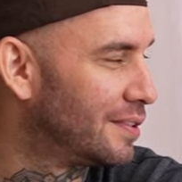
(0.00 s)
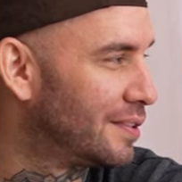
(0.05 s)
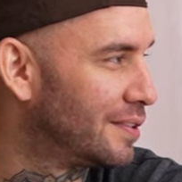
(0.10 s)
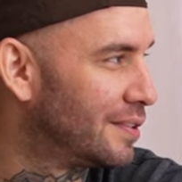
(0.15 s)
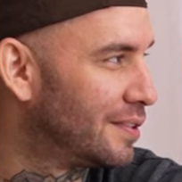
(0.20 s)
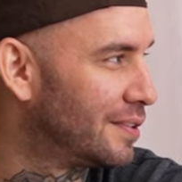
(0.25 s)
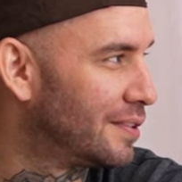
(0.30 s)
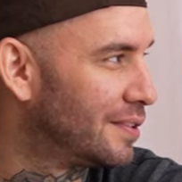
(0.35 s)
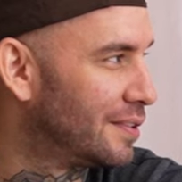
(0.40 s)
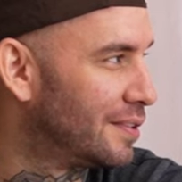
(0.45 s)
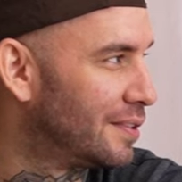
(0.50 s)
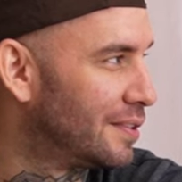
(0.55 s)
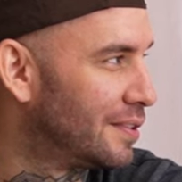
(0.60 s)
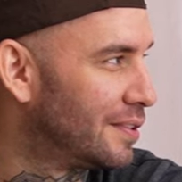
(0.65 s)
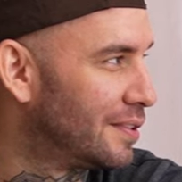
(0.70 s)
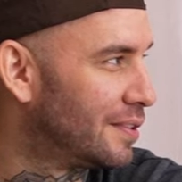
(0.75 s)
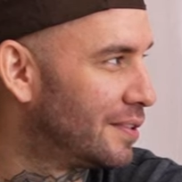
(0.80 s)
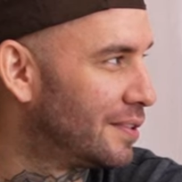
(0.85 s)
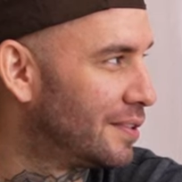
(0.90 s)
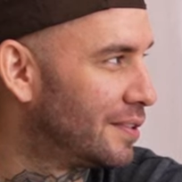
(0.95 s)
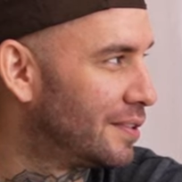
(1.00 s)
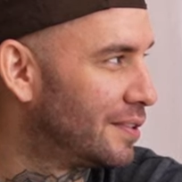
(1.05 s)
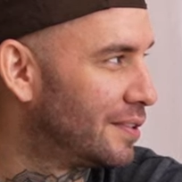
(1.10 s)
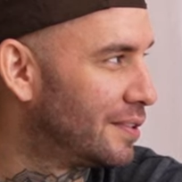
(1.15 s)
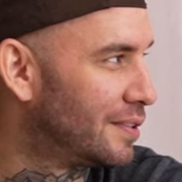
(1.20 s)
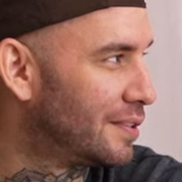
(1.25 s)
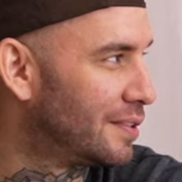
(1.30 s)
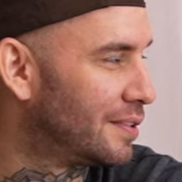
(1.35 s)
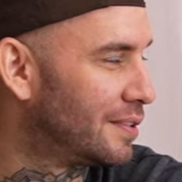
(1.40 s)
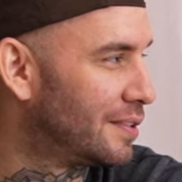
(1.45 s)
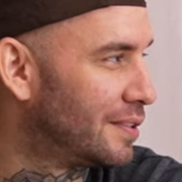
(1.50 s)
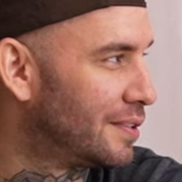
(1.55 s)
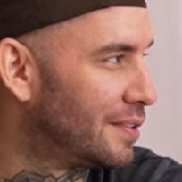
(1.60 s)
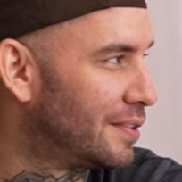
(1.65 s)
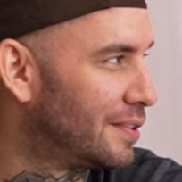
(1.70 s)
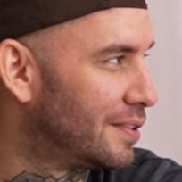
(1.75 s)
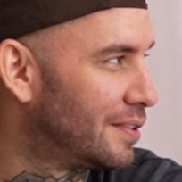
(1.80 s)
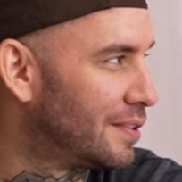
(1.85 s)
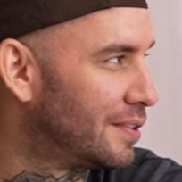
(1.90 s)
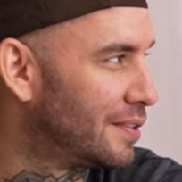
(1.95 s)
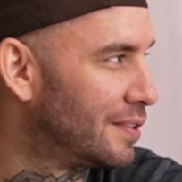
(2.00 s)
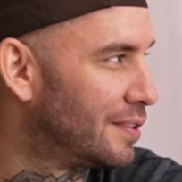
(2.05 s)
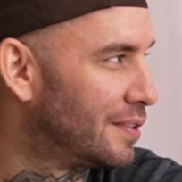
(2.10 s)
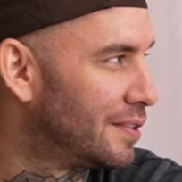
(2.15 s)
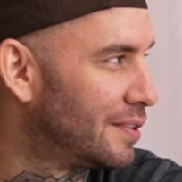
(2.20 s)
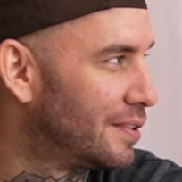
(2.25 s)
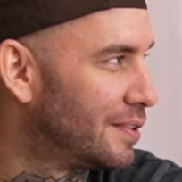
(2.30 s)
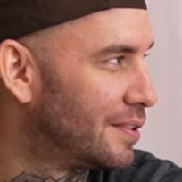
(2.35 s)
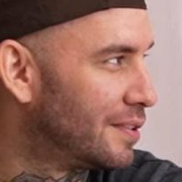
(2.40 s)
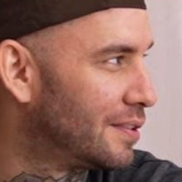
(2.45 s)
(silent)